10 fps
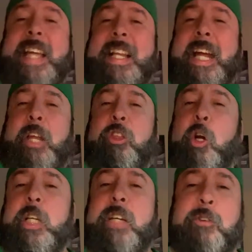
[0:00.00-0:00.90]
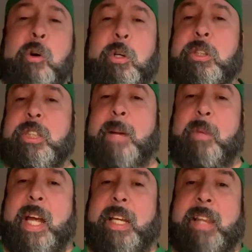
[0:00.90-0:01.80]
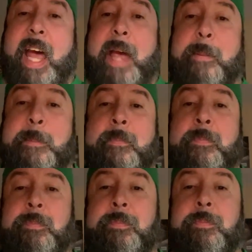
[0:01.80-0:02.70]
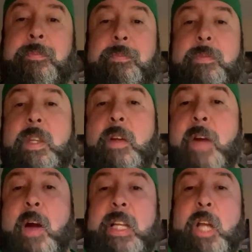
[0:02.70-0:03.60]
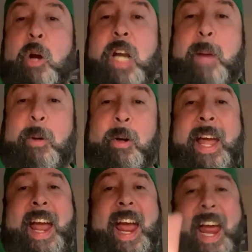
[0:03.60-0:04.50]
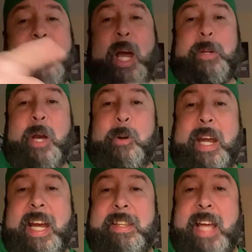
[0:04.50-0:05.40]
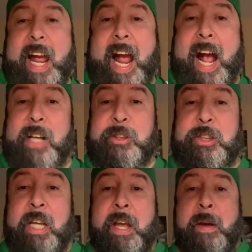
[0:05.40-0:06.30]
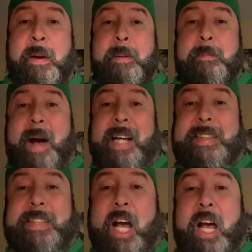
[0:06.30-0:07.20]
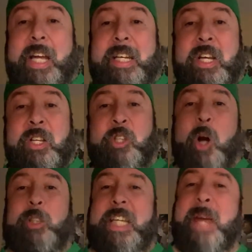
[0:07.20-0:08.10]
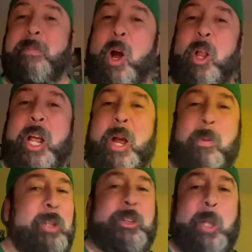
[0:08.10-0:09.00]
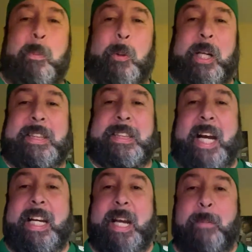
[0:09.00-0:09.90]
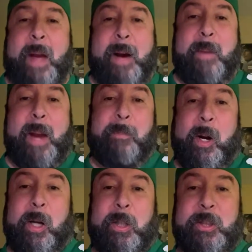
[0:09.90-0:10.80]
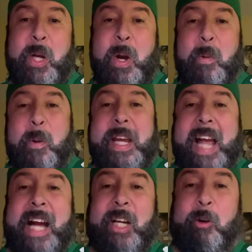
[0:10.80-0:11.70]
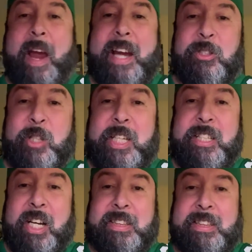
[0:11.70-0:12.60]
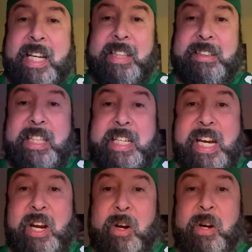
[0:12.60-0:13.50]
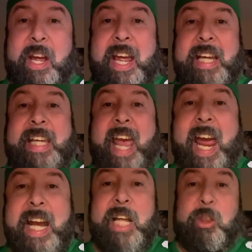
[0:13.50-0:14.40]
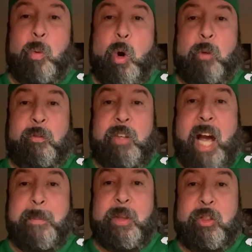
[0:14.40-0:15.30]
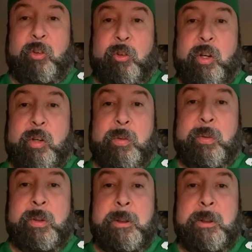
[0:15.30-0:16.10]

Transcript: at like 34 or something like that. Very low number. NWE in the house. My son, talked to him earlier. We're super excited about my birds. We got Grant G Does Things in here. Kenneth Wolf coming through.